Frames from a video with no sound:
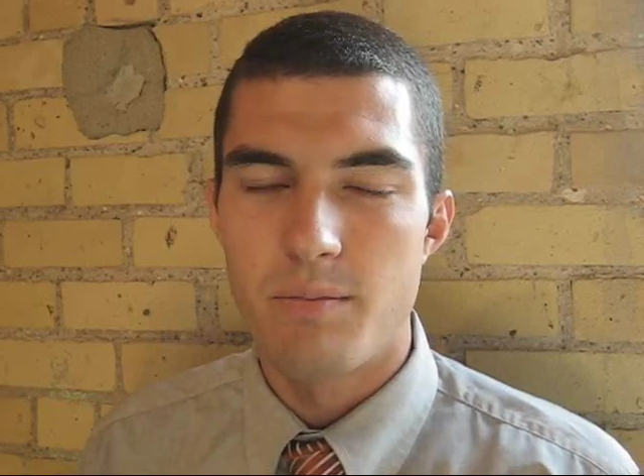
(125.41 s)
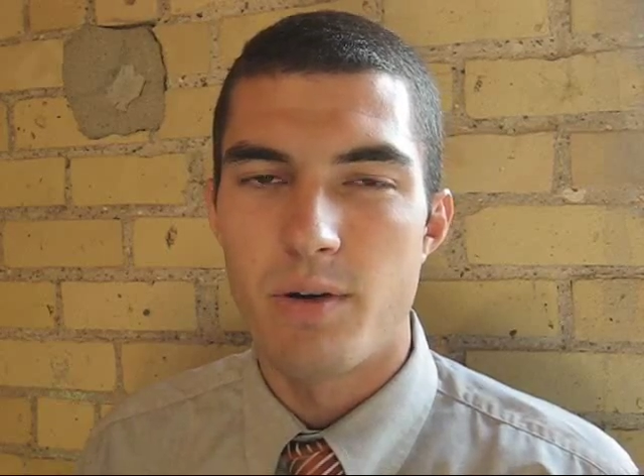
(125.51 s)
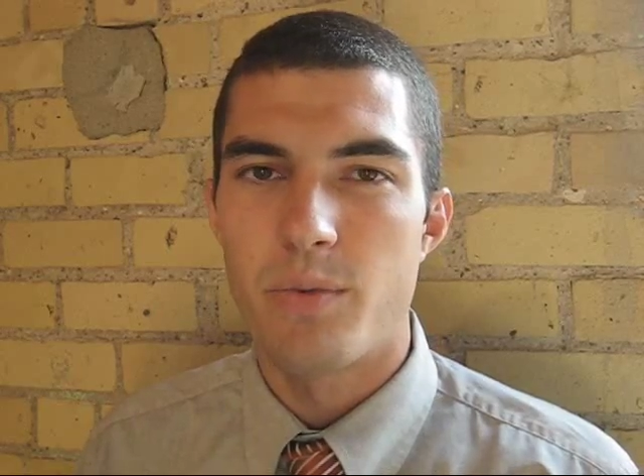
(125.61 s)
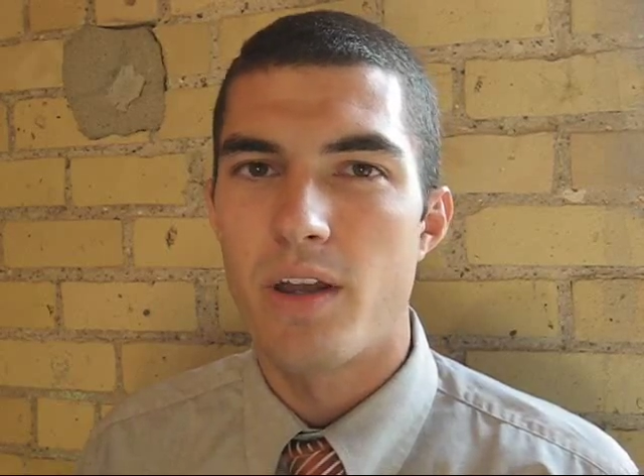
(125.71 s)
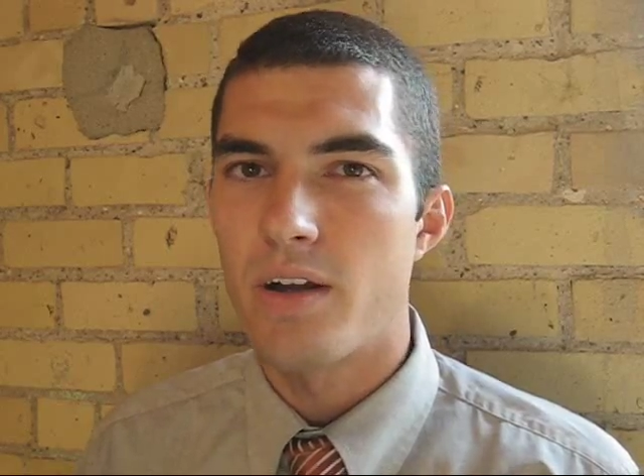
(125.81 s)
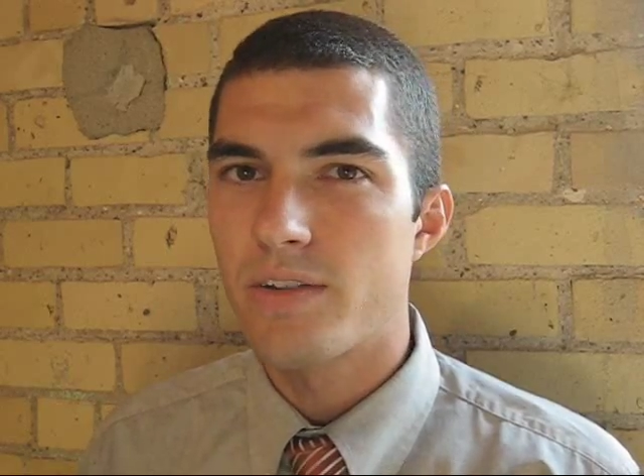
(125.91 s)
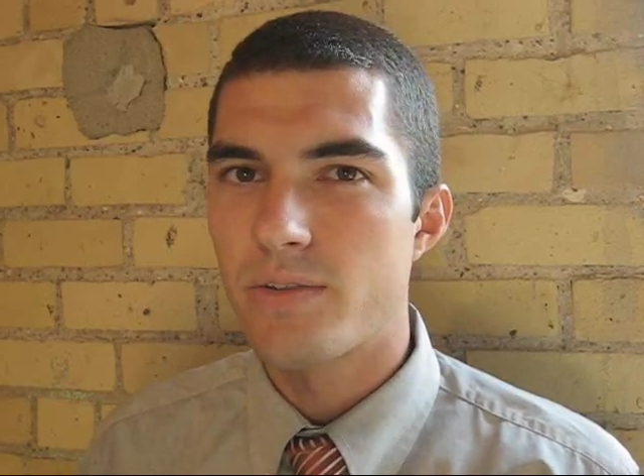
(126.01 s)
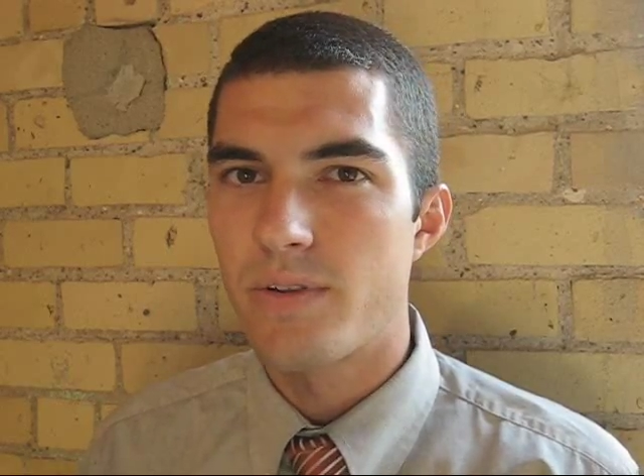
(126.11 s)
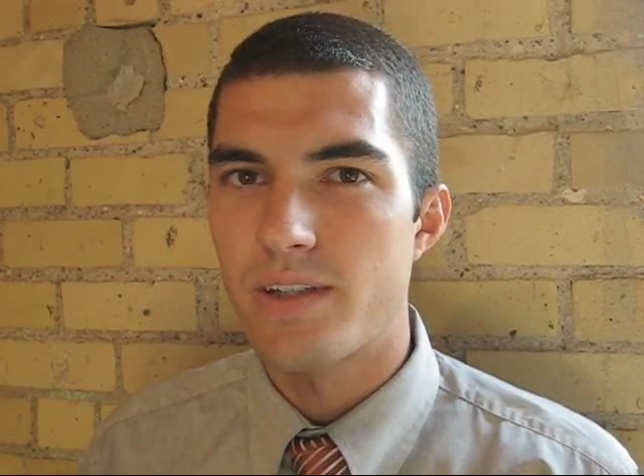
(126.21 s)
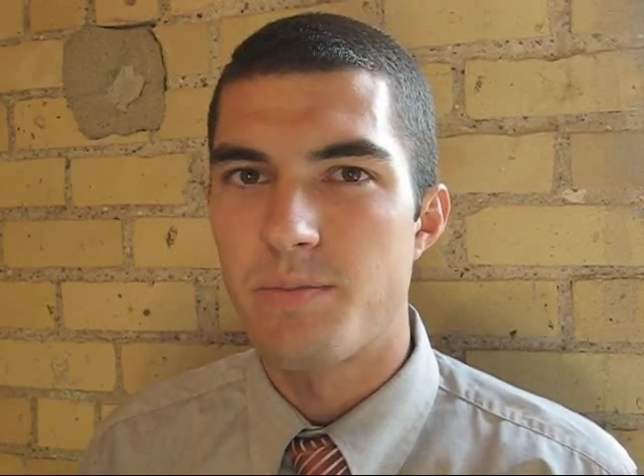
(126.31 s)
but we
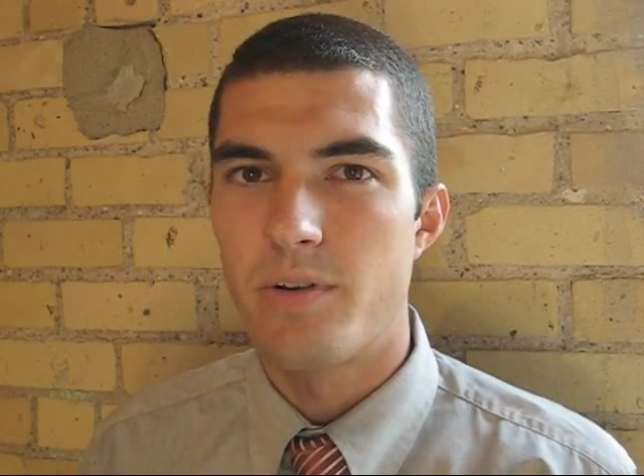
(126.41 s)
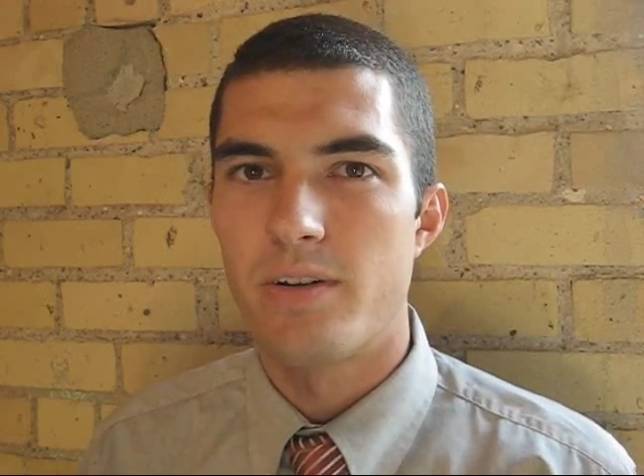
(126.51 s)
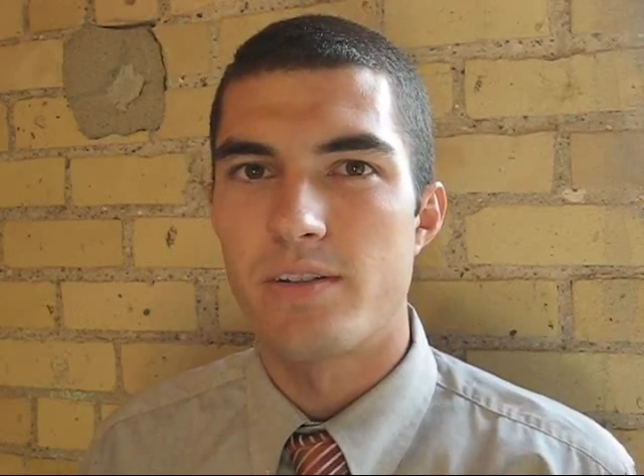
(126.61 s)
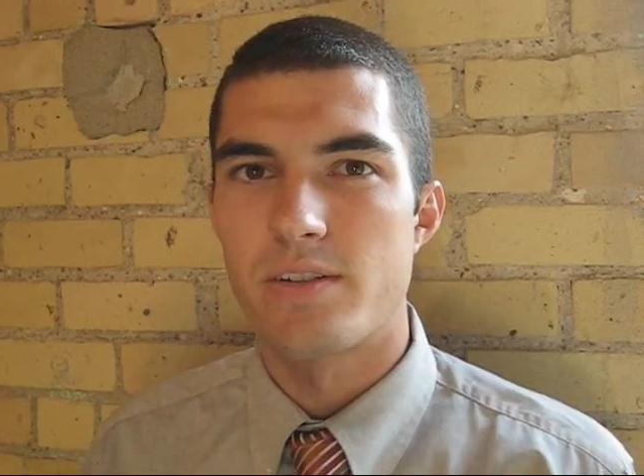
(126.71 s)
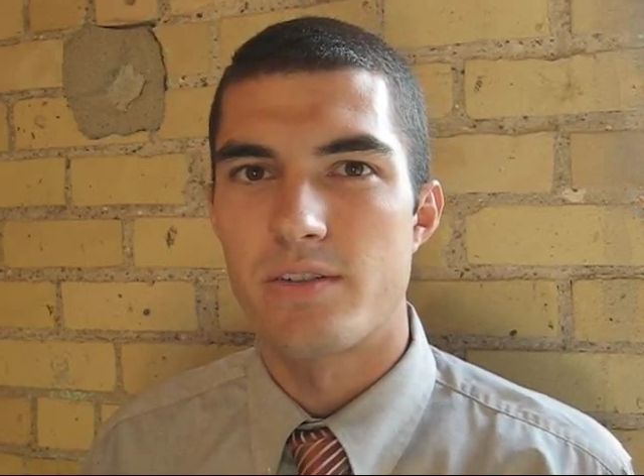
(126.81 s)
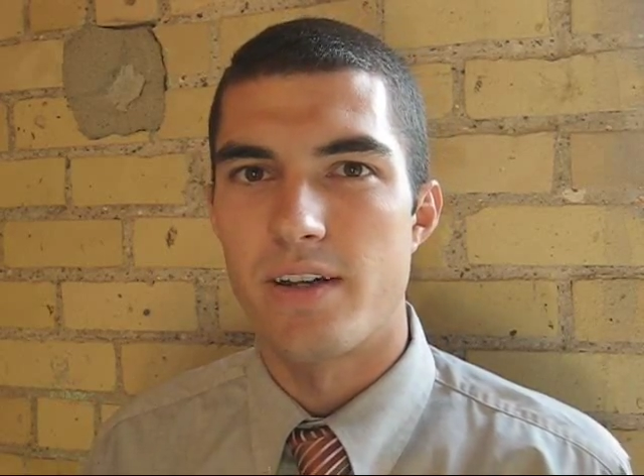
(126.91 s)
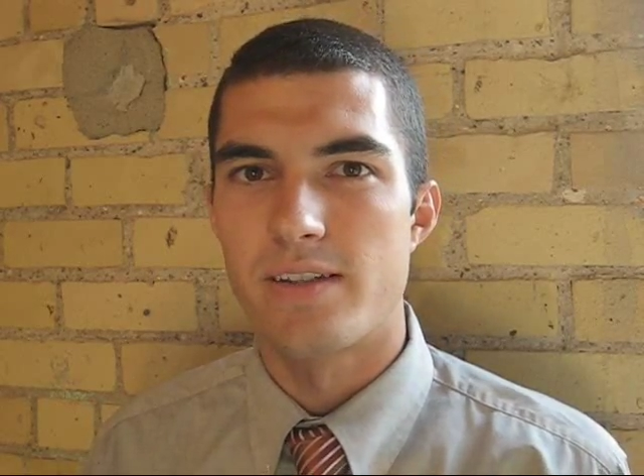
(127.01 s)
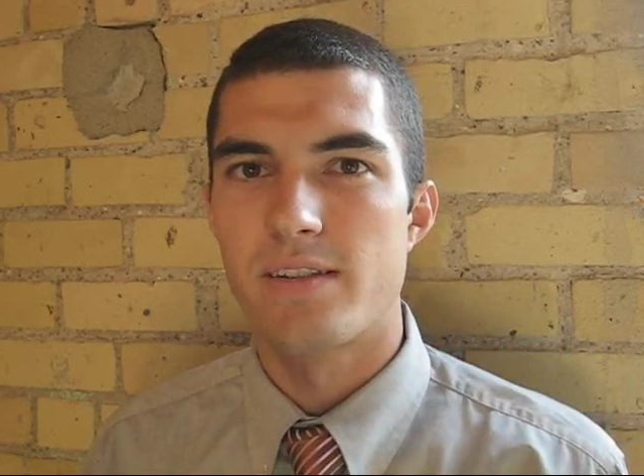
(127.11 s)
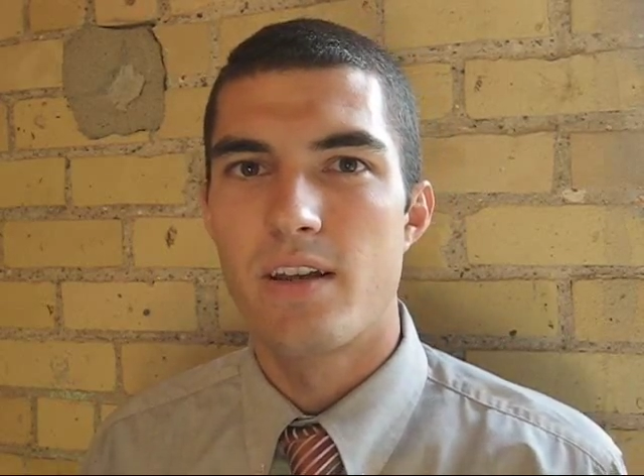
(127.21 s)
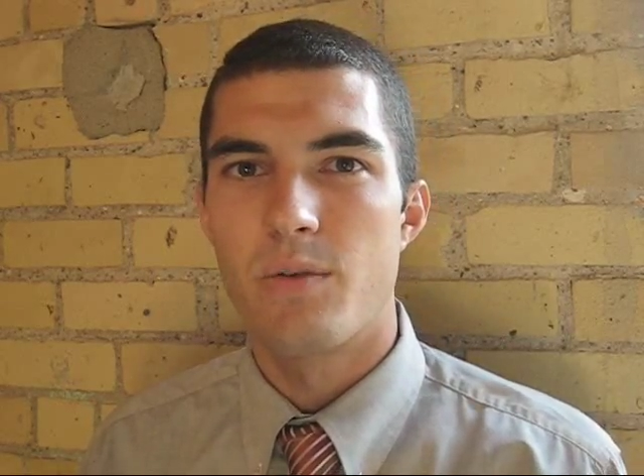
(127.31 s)
also experience
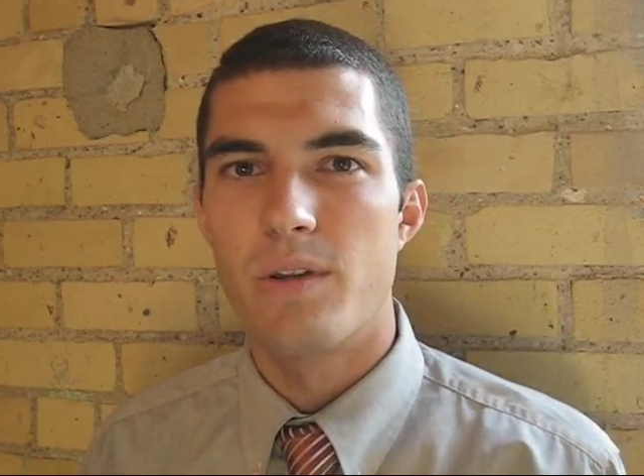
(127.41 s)
stress